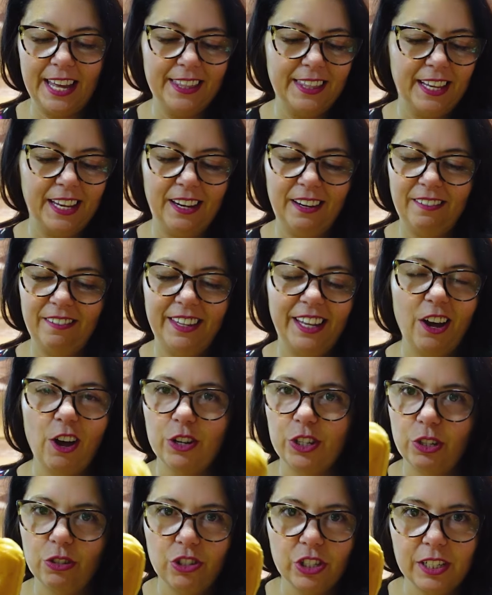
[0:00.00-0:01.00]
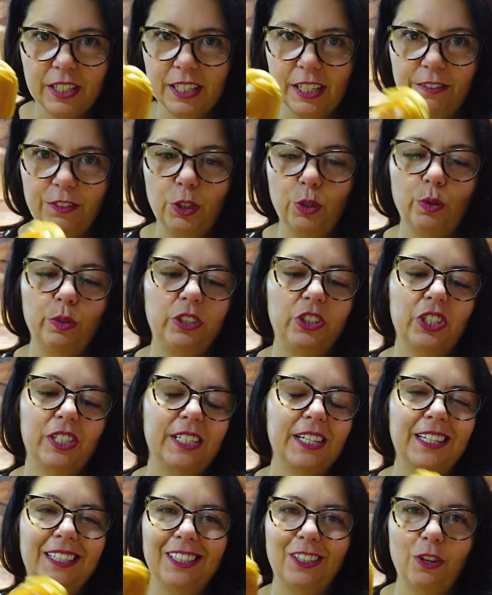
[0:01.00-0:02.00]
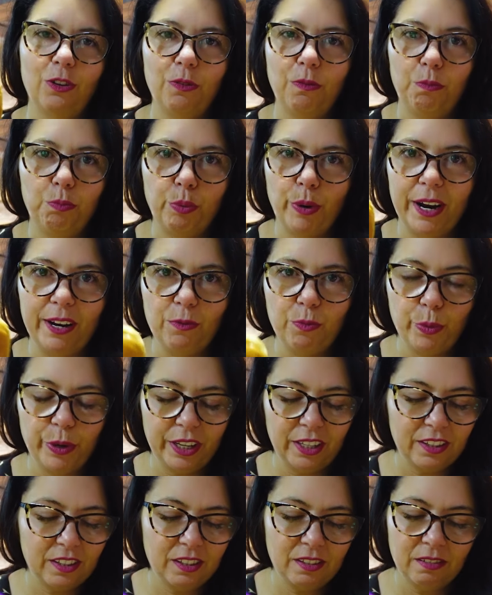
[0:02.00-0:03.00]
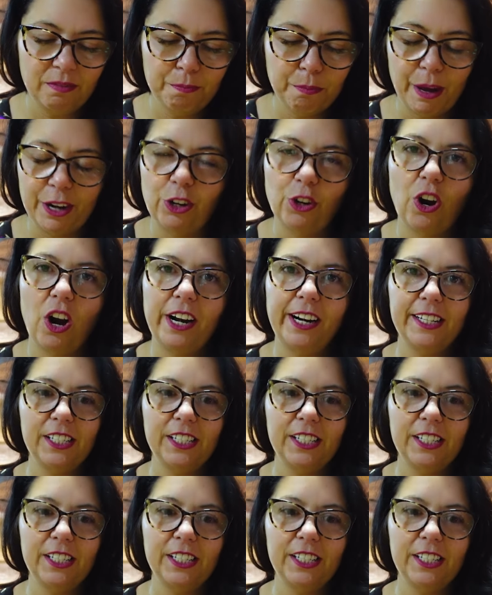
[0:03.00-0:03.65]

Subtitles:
And then they also just give you just a little bread with butter on